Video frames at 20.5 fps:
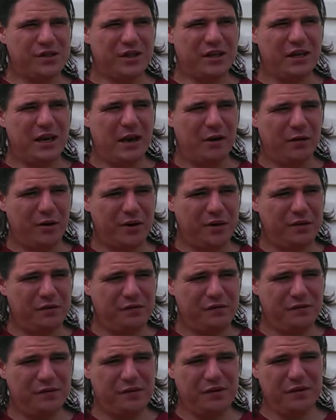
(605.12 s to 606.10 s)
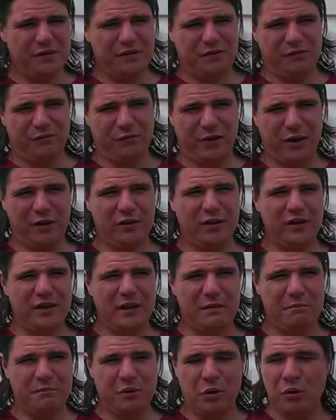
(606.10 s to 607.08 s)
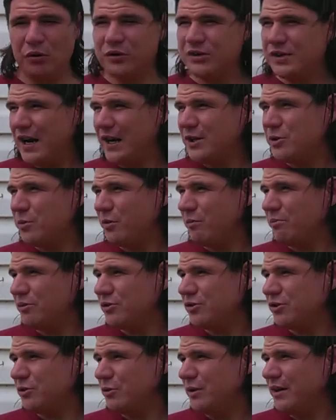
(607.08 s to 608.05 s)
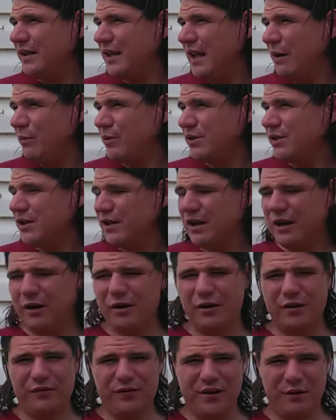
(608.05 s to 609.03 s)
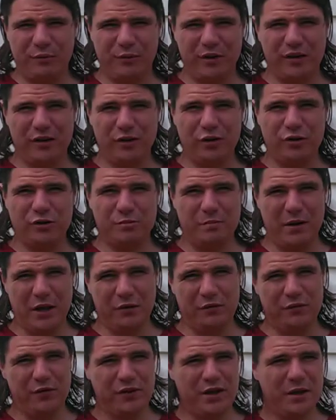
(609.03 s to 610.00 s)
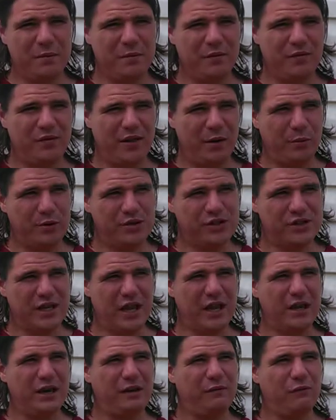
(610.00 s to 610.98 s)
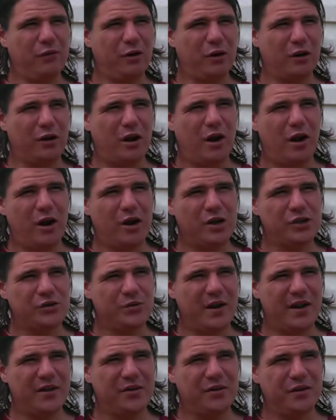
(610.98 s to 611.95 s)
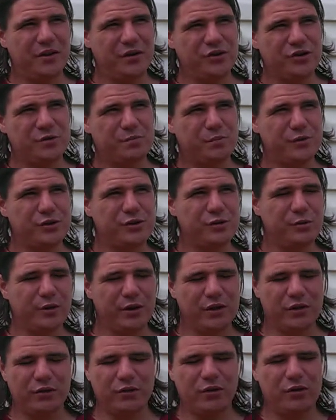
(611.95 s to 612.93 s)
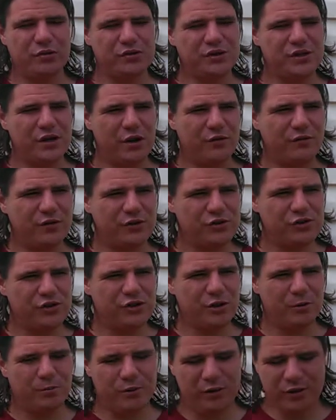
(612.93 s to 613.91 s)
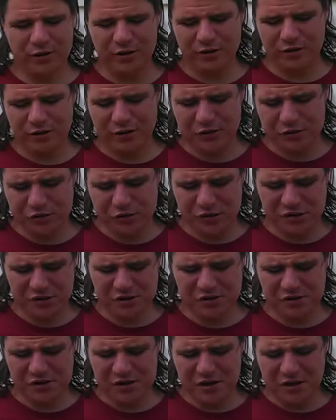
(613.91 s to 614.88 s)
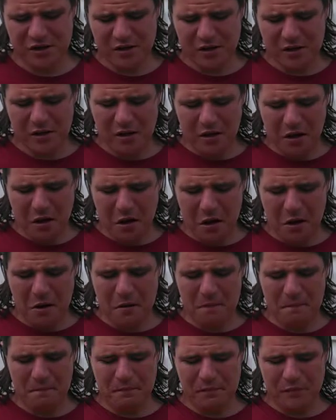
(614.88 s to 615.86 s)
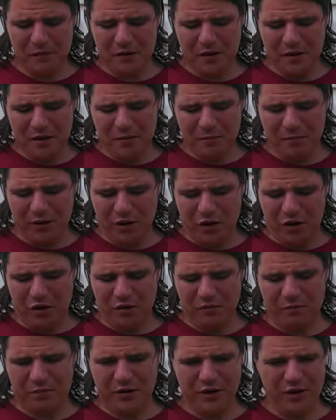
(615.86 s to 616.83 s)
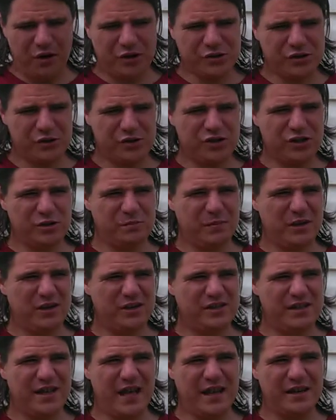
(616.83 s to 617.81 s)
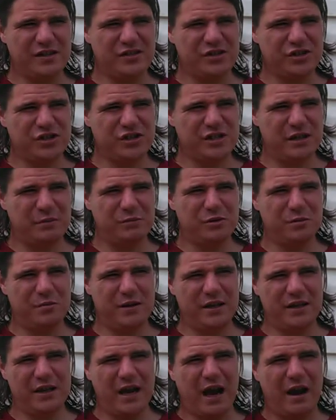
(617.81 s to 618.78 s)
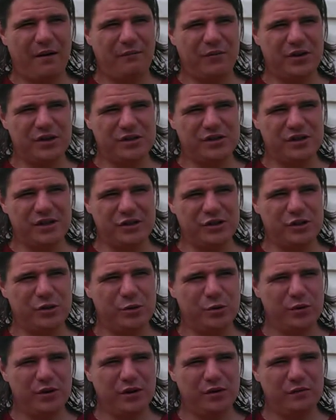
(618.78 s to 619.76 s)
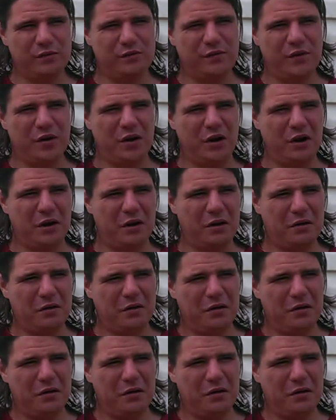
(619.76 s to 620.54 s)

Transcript: the narrative, frankly, that both sides were pursuing. That was the narrative that really looked better for them if they were standing for a cause rather than just pursuing their own selfish geopolitical interests. Um, but also just because that just seemed to be the obvious, intuitive uh,